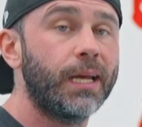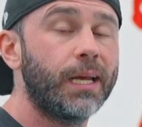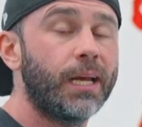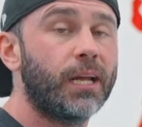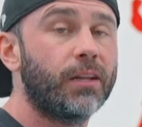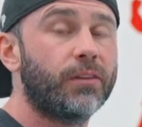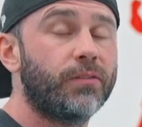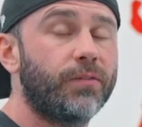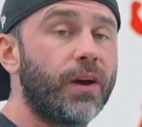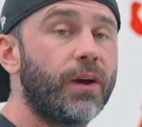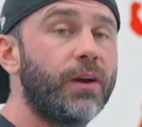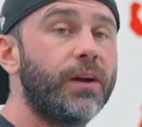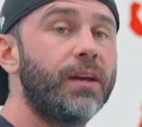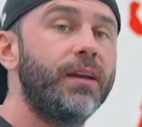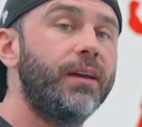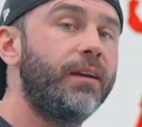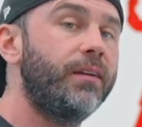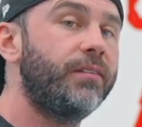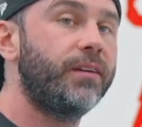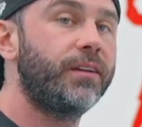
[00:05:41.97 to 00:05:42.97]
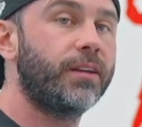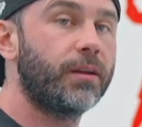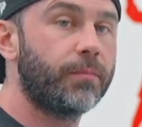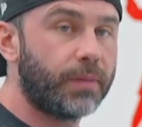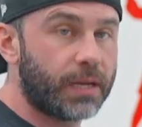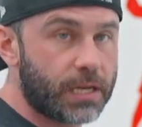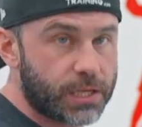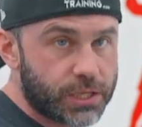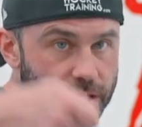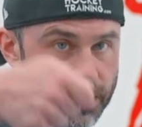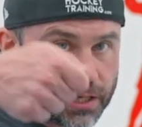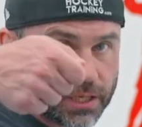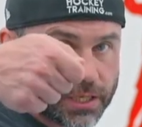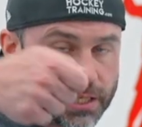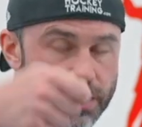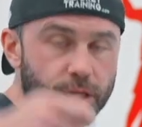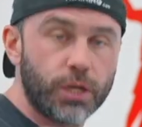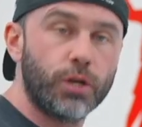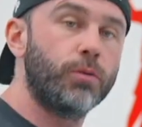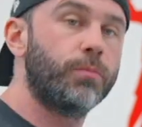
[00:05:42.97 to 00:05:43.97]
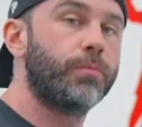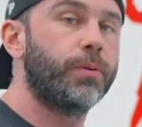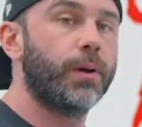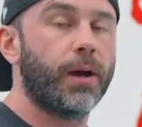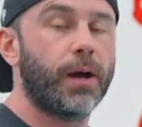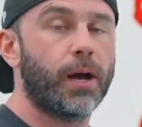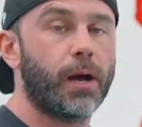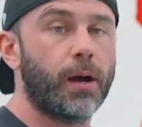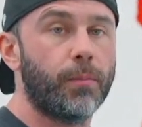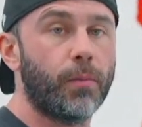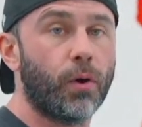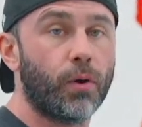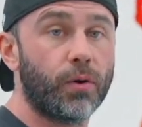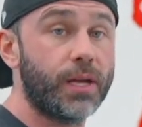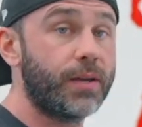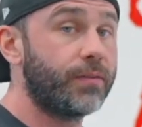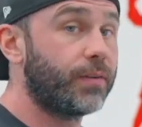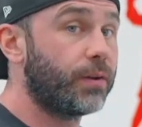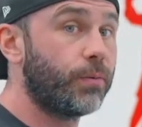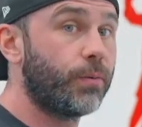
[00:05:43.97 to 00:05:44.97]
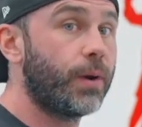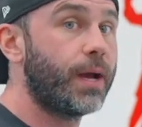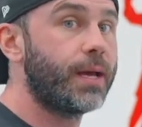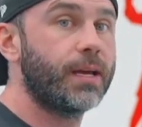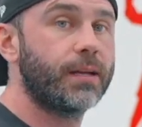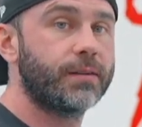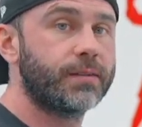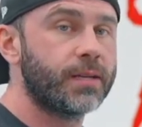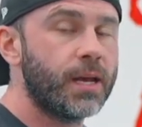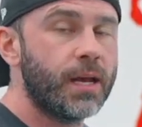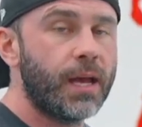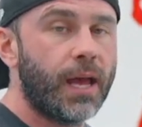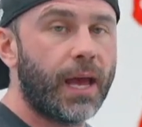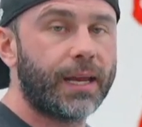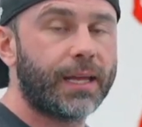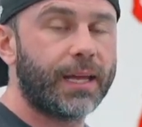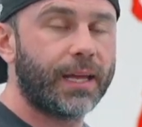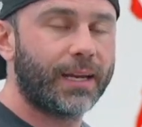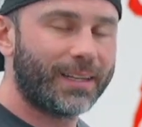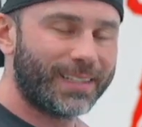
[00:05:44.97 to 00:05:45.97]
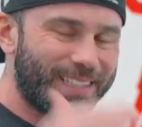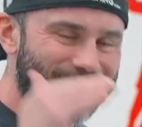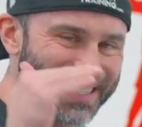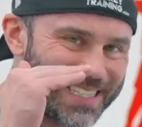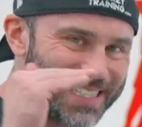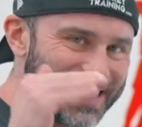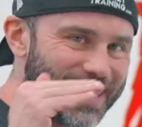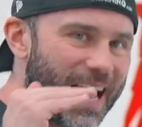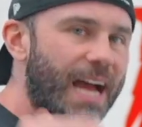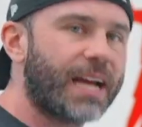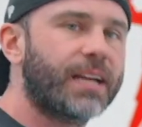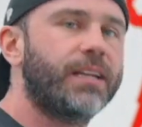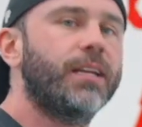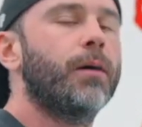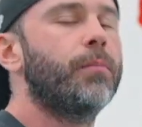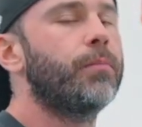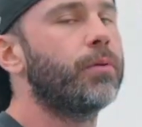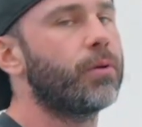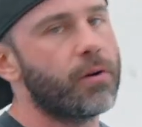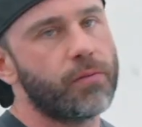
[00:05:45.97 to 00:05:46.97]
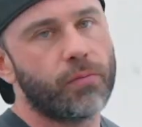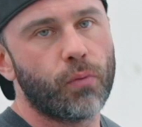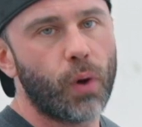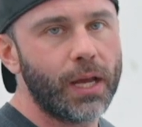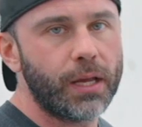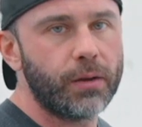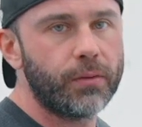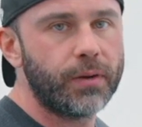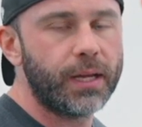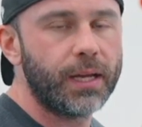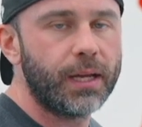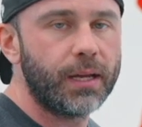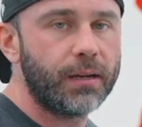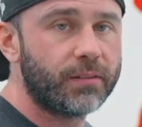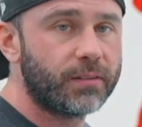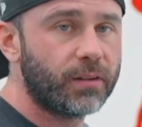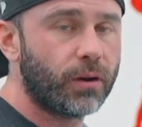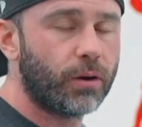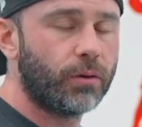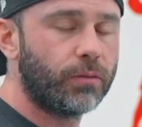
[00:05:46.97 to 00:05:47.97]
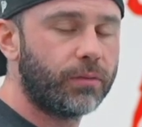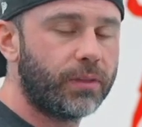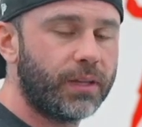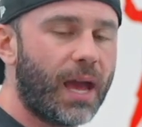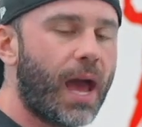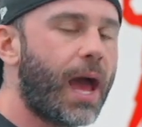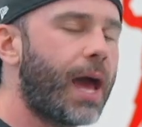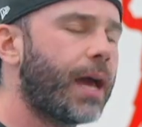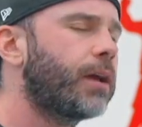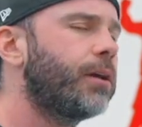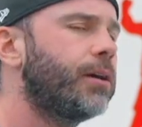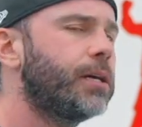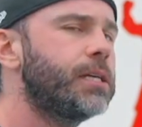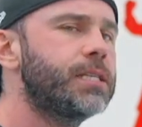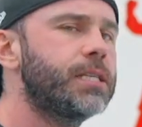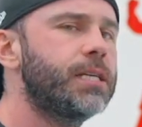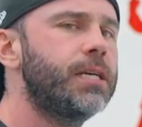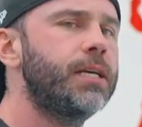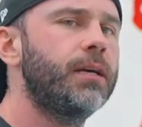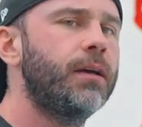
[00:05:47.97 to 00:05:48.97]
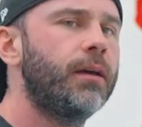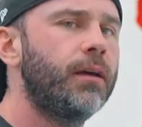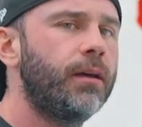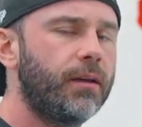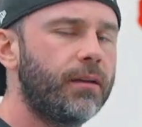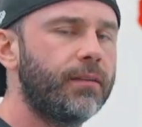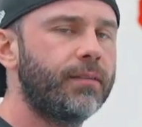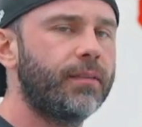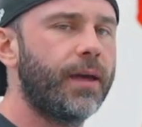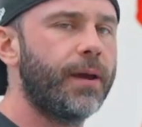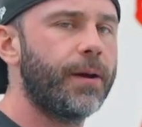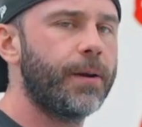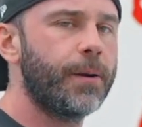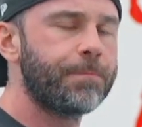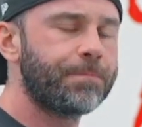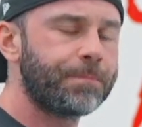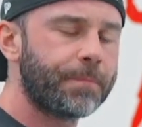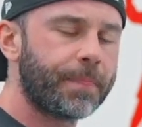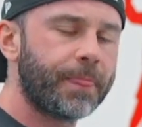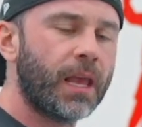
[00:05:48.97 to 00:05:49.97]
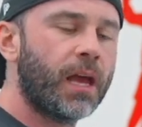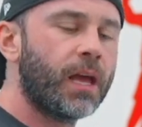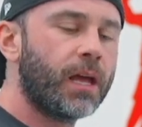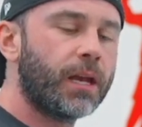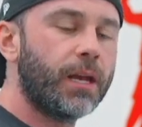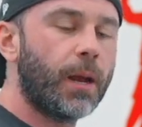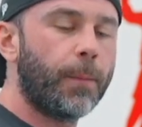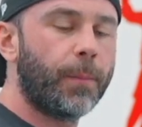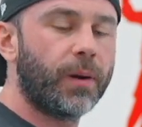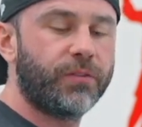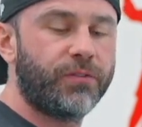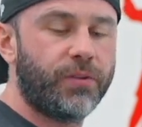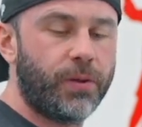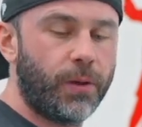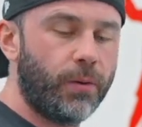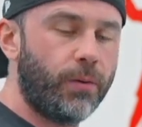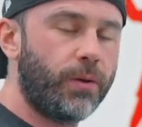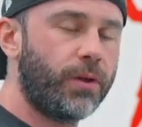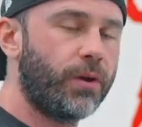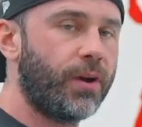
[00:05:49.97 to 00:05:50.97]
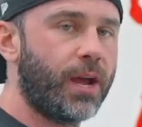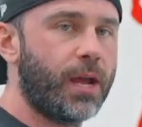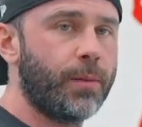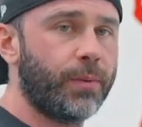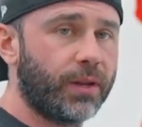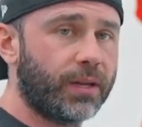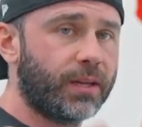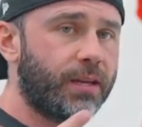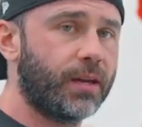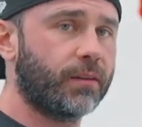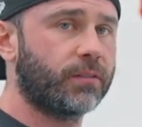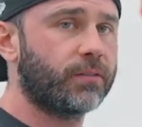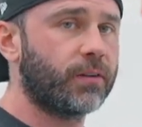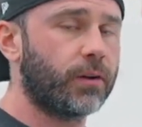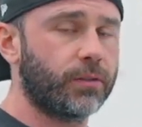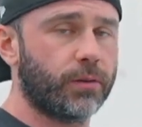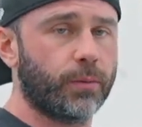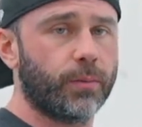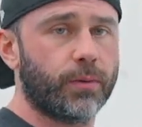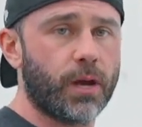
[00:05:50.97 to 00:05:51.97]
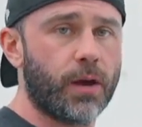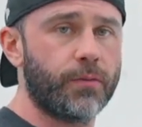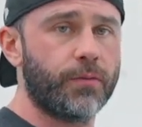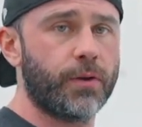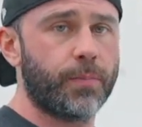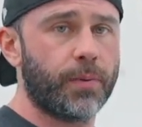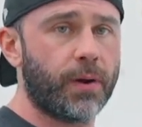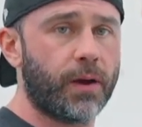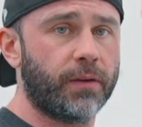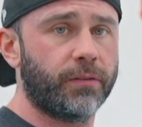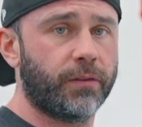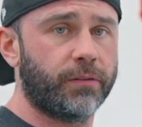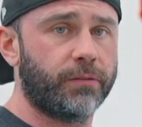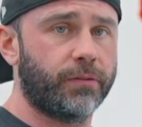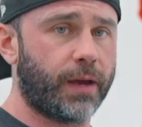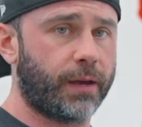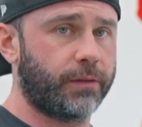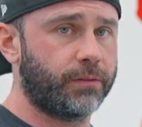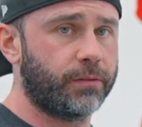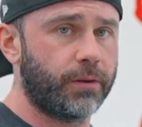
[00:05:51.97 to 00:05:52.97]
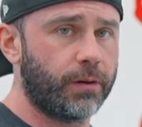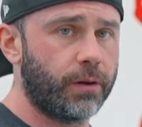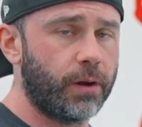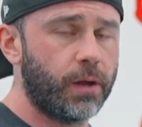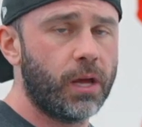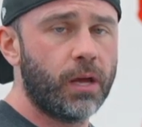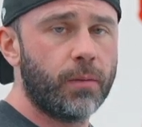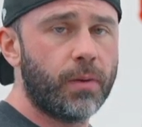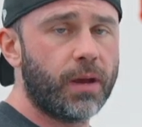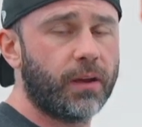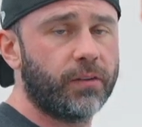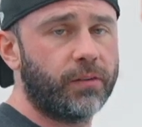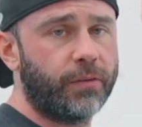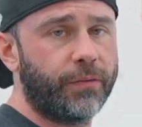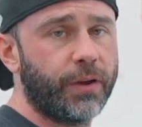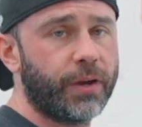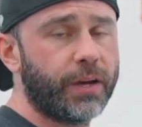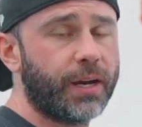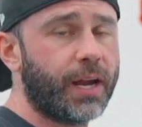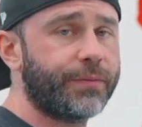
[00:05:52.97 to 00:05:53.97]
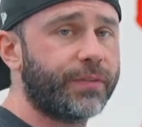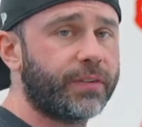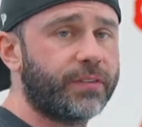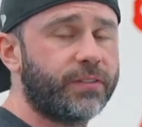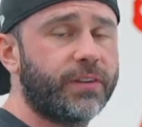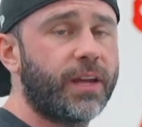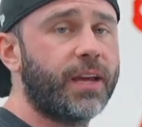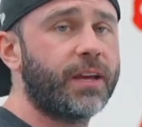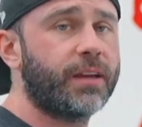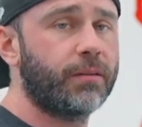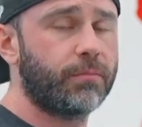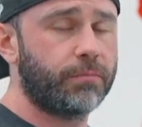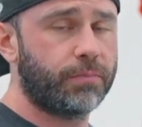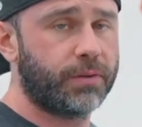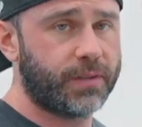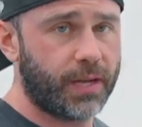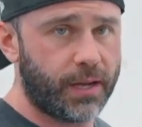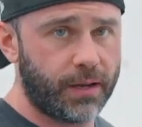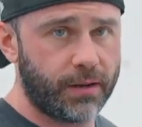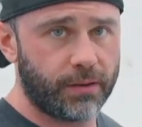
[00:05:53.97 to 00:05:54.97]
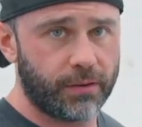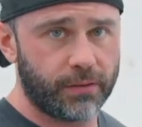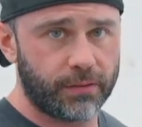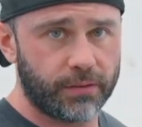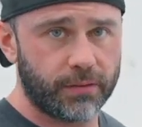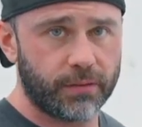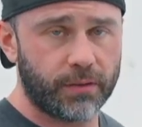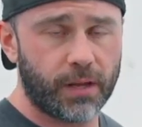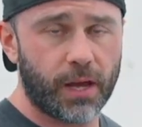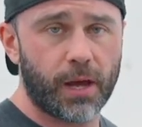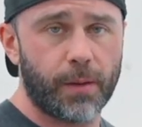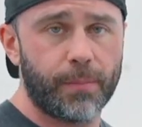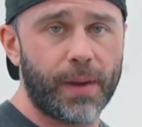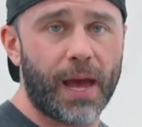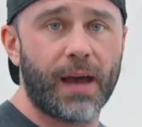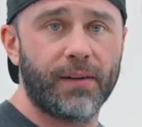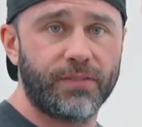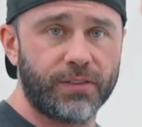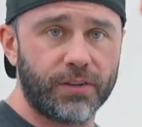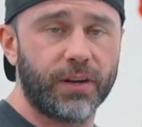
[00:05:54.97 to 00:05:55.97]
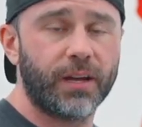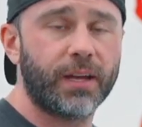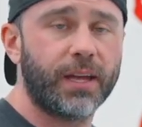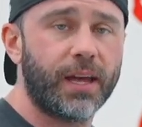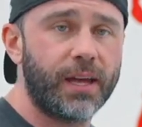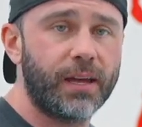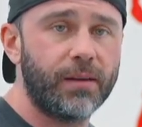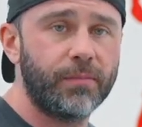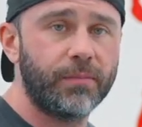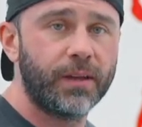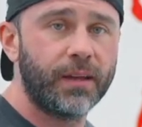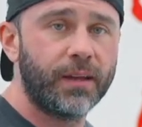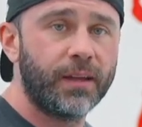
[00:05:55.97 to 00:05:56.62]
It's very easy to measure a scoop or even weigh it and get an exact number of what you need. So the accuracy is there. Number two, you're able to kickstart the recovery process faster, because if you're gonna have a steak and potatoes after a game,